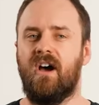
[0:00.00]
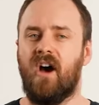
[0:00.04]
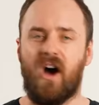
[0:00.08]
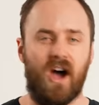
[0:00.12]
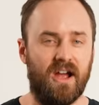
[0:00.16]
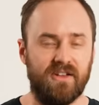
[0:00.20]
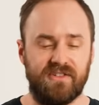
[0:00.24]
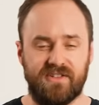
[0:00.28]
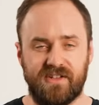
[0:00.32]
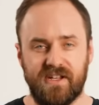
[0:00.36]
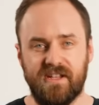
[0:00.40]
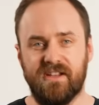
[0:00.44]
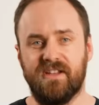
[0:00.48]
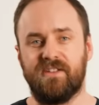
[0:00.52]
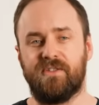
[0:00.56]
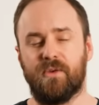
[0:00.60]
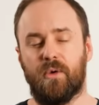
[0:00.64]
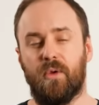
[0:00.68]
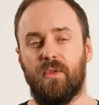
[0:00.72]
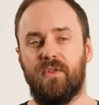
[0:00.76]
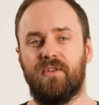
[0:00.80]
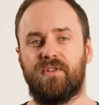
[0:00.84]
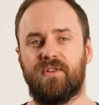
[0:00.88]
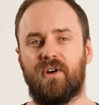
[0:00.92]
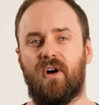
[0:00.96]
I see this
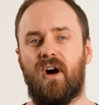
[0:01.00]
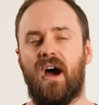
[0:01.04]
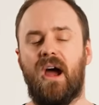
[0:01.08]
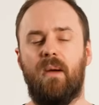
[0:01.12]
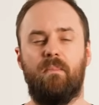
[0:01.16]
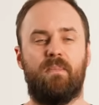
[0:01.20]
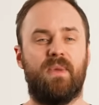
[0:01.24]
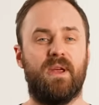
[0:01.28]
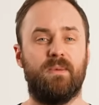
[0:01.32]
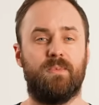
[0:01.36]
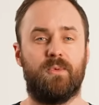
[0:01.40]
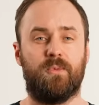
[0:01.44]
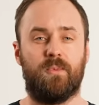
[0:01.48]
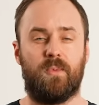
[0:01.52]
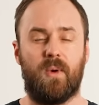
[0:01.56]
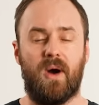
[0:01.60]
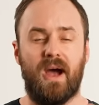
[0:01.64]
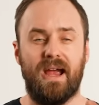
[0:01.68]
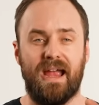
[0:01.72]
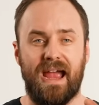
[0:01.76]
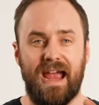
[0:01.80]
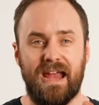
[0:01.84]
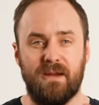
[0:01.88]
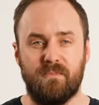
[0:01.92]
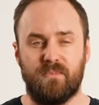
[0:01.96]
all the time. People
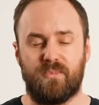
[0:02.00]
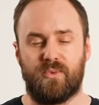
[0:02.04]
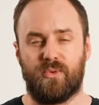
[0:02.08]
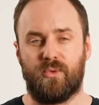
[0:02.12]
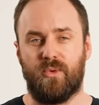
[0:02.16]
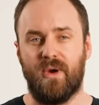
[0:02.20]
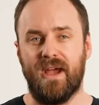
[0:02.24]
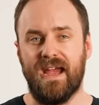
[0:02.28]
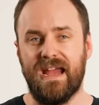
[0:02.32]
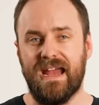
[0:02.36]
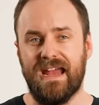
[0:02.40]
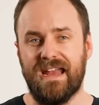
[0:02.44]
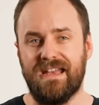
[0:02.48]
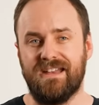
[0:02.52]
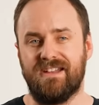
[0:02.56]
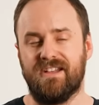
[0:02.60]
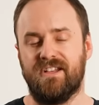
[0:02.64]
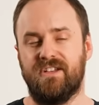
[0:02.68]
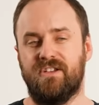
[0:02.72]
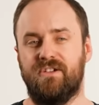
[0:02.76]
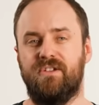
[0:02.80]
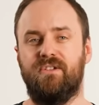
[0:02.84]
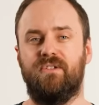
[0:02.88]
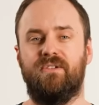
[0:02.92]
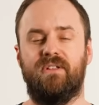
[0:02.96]
buy a brand
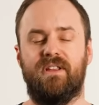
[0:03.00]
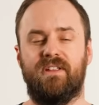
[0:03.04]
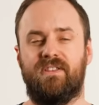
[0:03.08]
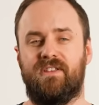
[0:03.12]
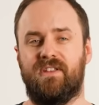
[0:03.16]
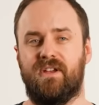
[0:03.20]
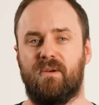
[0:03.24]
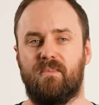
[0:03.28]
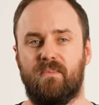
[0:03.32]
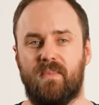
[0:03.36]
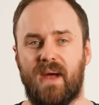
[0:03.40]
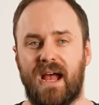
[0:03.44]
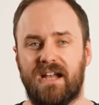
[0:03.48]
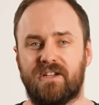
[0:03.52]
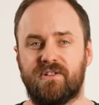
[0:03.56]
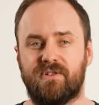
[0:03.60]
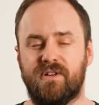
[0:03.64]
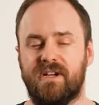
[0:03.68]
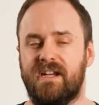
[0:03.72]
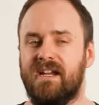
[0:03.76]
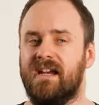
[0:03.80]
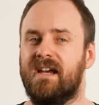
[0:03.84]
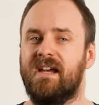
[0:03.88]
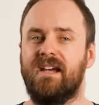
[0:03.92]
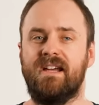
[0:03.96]
new lithium
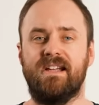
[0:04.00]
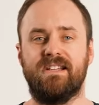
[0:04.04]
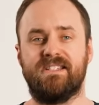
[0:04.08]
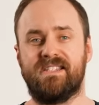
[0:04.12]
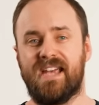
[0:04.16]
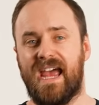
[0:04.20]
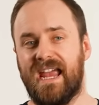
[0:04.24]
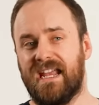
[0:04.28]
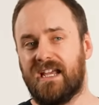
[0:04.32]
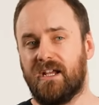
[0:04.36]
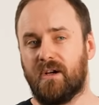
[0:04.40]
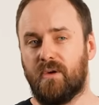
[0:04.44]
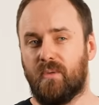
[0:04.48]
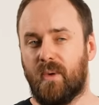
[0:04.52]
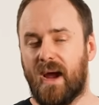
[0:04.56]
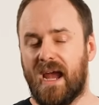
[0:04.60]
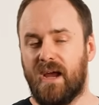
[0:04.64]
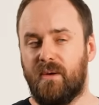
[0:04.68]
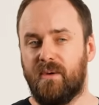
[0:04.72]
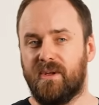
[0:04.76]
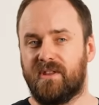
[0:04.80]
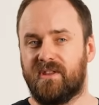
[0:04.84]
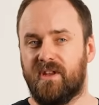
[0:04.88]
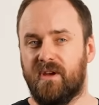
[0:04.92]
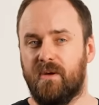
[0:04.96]
battery, take it
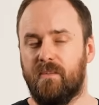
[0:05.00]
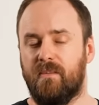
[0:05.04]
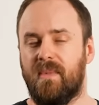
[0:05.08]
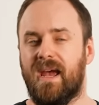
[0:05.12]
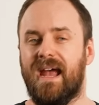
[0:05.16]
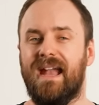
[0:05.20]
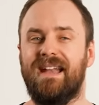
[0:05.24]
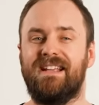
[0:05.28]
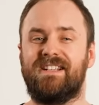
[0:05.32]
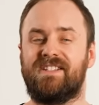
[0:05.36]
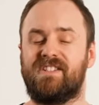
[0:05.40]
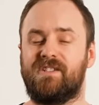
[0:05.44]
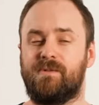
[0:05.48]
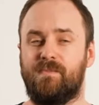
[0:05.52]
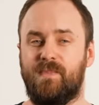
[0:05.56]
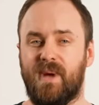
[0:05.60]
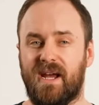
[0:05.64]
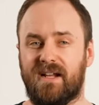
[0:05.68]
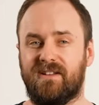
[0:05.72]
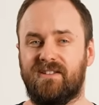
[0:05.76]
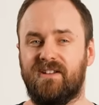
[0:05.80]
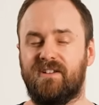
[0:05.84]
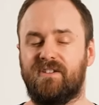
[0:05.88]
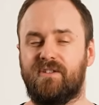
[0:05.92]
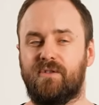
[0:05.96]
away with them and
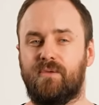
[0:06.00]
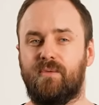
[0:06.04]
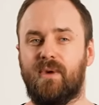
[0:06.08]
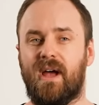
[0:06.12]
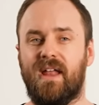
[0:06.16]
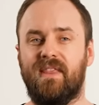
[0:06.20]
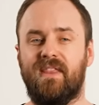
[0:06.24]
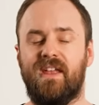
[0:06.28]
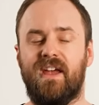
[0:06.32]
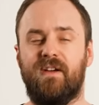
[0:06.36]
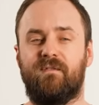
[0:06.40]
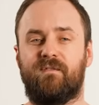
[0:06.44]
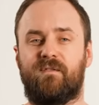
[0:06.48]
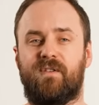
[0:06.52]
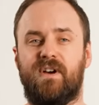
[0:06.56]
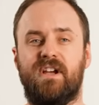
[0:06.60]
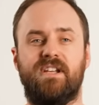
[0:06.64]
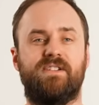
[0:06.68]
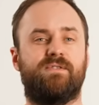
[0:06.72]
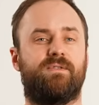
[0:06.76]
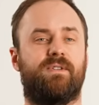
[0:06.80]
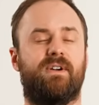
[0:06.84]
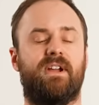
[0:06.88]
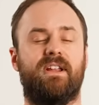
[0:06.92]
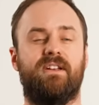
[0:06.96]
expect it to run their
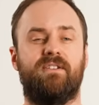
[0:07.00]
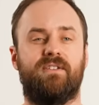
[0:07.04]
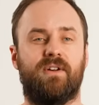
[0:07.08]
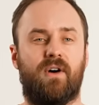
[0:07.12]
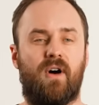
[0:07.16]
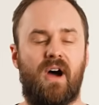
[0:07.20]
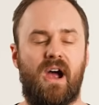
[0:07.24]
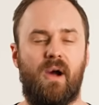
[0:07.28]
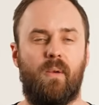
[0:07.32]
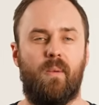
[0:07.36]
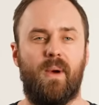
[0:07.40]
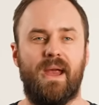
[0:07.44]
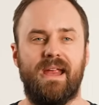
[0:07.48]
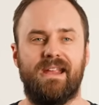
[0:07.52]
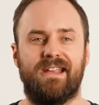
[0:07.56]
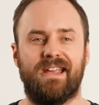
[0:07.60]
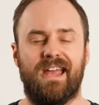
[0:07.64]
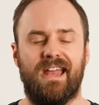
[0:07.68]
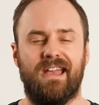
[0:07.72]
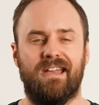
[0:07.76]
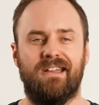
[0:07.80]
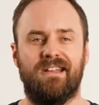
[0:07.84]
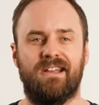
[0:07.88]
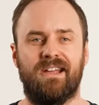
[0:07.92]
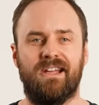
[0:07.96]
fridge for an entire
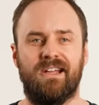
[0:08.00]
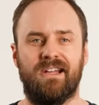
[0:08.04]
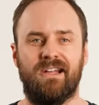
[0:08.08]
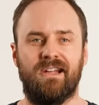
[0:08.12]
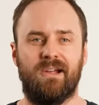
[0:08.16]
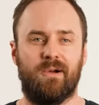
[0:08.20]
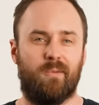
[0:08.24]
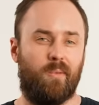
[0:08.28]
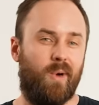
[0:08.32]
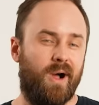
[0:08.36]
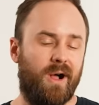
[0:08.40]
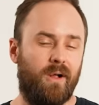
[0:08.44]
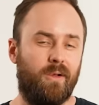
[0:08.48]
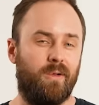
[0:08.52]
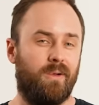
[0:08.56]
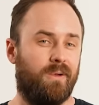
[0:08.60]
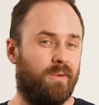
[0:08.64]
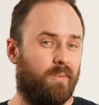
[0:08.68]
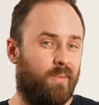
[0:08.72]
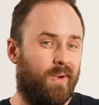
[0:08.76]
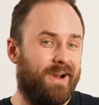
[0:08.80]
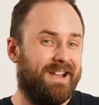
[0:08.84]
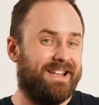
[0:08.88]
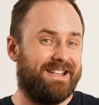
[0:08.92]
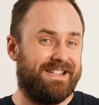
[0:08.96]
weekend. Well,
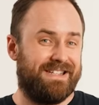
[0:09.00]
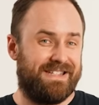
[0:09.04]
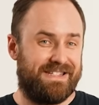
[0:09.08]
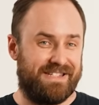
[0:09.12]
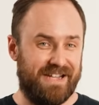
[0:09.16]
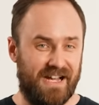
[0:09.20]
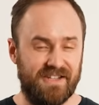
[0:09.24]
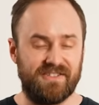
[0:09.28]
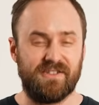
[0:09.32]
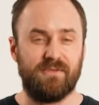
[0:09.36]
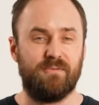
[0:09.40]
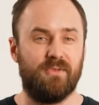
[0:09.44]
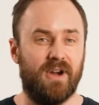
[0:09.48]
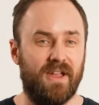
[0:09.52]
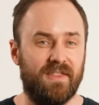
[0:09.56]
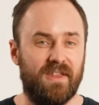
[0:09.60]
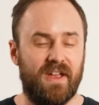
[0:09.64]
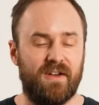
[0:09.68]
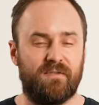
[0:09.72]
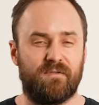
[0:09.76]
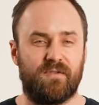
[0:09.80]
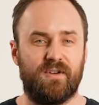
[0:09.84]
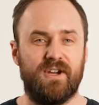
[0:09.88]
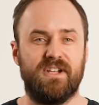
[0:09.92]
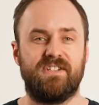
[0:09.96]
when it doesn't run
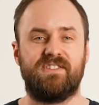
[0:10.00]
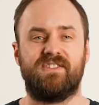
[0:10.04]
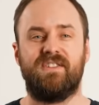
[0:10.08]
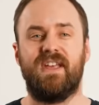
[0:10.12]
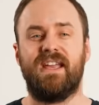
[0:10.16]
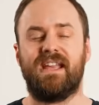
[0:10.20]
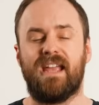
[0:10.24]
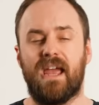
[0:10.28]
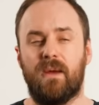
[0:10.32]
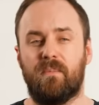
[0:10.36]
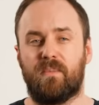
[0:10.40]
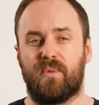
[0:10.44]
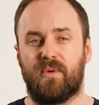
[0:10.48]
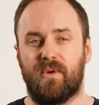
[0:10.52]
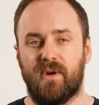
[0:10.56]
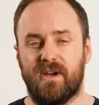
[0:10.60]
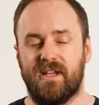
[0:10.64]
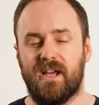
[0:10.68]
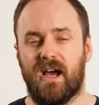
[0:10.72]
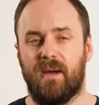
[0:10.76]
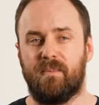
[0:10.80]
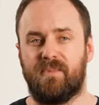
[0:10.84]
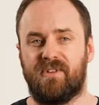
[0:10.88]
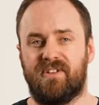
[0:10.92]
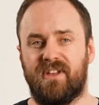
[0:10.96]
their fridge, they get
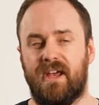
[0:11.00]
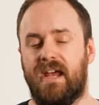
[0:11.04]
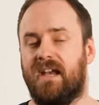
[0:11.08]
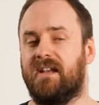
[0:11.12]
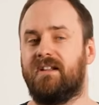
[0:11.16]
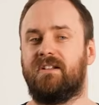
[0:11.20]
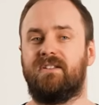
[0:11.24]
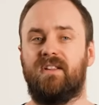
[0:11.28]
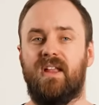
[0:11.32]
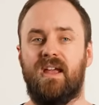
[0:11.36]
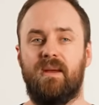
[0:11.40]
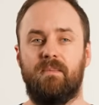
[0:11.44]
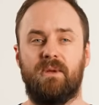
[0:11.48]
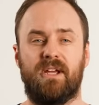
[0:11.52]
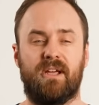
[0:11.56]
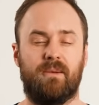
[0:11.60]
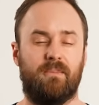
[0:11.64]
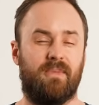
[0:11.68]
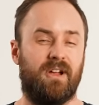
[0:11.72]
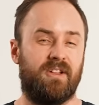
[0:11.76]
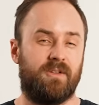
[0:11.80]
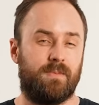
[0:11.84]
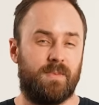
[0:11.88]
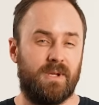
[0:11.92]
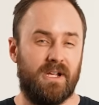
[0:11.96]
pretty upset, claiming it
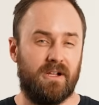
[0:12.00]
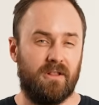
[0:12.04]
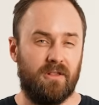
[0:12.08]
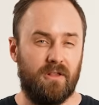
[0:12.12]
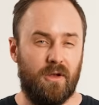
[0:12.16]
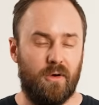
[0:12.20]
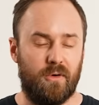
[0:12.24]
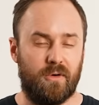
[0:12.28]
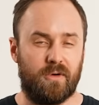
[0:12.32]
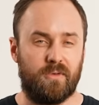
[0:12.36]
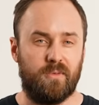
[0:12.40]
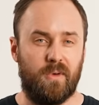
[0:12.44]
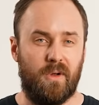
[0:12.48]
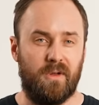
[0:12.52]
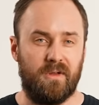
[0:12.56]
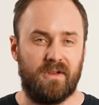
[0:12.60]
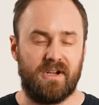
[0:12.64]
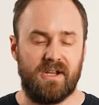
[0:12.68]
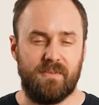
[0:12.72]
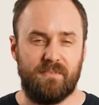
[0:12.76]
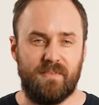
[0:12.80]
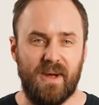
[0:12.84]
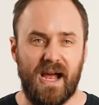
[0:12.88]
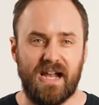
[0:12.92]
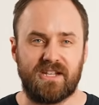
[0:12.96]
must be a low
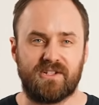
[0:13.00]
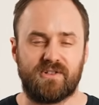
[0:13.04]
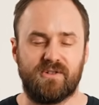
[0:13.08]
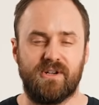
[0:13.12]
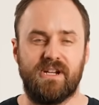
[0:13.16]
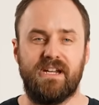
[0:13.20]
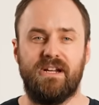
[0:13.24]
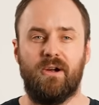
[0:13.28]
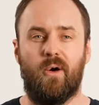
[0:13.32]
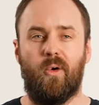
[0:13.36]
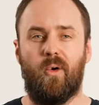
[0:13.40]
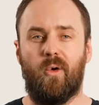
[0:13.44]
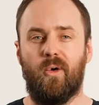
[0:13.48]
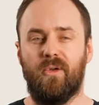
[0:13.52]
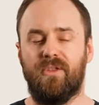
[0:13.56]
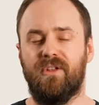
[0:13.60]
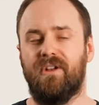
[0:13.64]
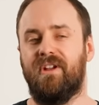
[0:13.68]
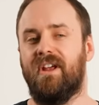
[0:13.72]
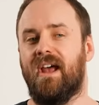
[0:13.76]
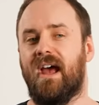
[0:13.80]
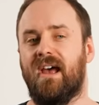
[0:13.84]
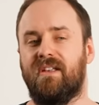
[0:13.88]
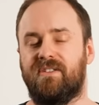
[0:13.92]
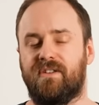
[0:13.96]
quality battery or
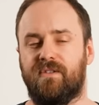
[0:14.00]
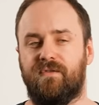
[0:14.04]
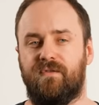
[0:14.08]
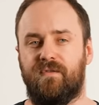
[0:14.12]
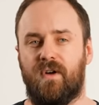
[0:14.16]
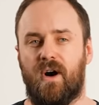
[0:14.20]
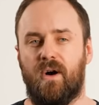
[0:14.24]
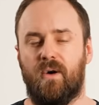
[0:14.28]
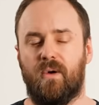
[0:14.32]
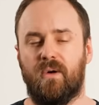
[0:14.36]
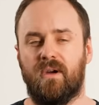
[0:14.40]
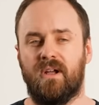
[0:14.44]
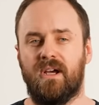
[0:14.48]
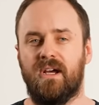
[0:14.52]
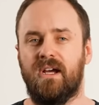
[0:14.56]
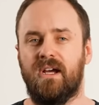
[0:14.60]
that it has a fault.